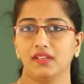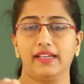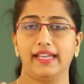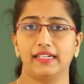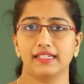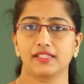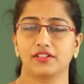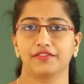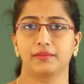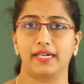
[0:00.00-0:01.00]
LS
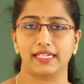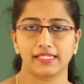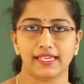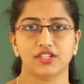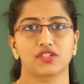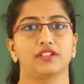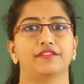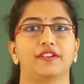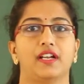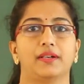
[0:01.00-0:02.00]
of a bisexual
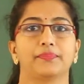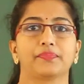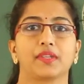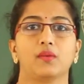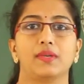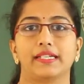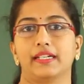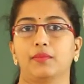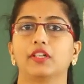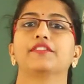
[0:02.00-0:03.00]
flower. We
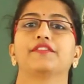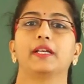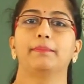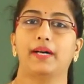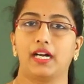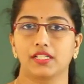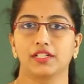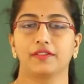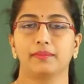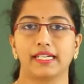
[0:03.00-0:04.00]
said about different parts
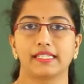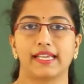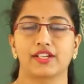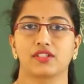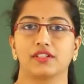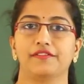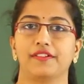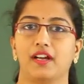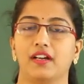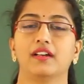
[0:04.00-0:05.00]
of a bisexual
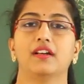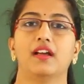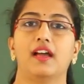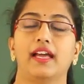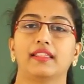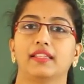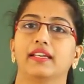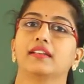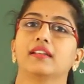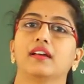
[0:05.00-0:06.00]
flower, and
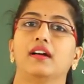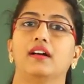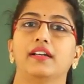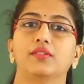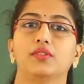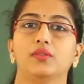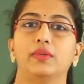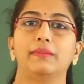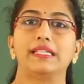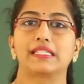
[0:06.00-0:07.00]
then I told you
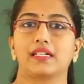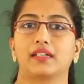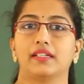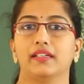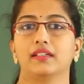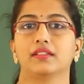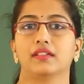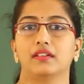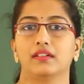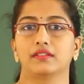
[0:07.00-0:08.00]
we'll be starting
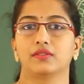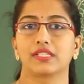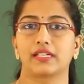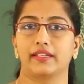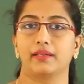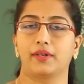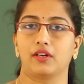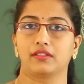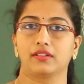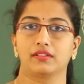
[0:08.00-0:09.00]
to study
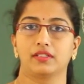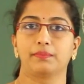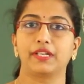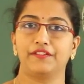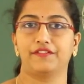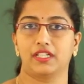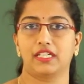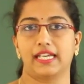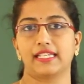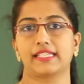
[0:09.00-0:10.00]
about the
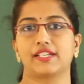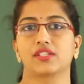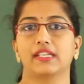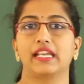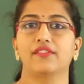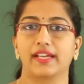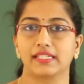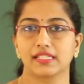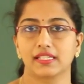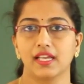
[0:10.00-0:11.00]
pre-fertilization
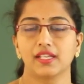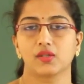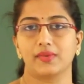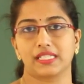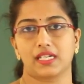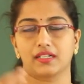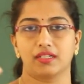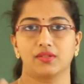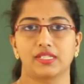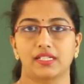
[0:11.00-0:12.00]
events. So we
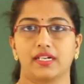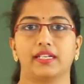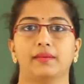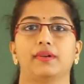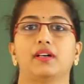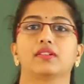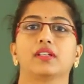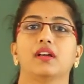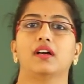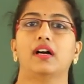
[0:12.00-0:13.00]
started to study about
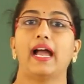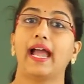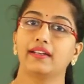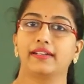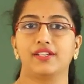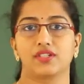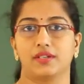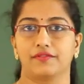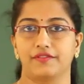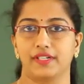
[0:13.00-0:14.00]

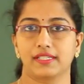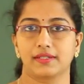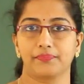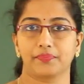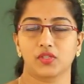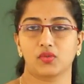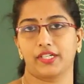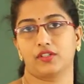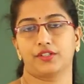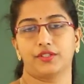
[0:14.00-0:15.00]
androecium first. So I
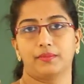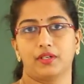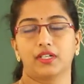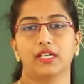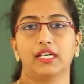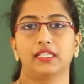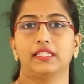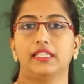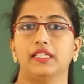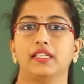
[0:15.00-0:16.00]
taught you about
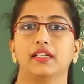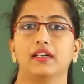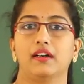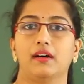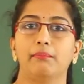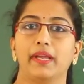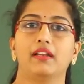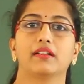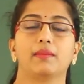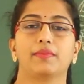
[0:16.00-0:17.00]
the
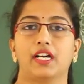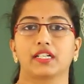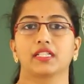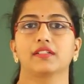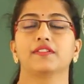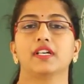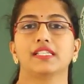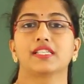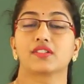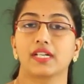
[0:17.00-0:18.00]
male reproductive
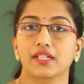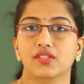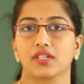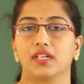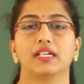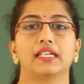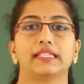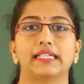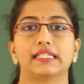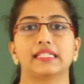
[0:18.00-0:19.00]
structure,
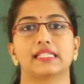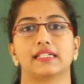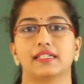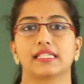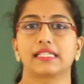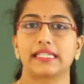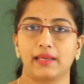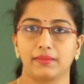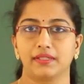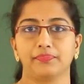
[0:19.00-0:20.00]
that is
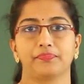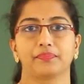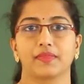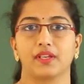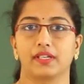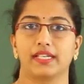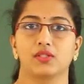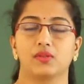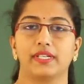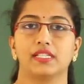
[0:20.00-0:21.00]
stamen. Okay,
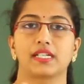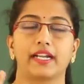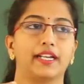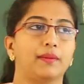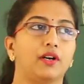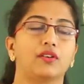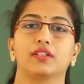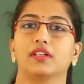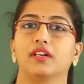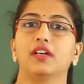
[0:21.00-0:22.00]
so we studied
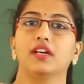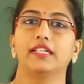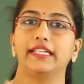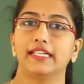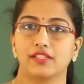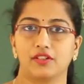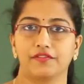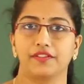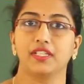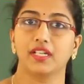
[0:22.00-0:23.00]
about TS of
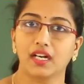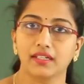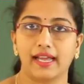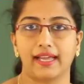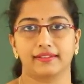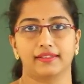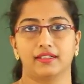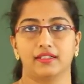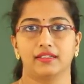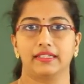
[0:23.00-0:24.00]
young
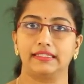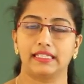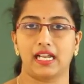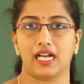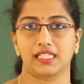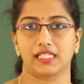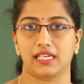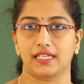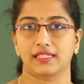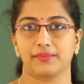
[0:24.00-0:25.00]
anther in the last
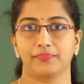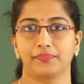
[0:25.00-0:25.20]
class.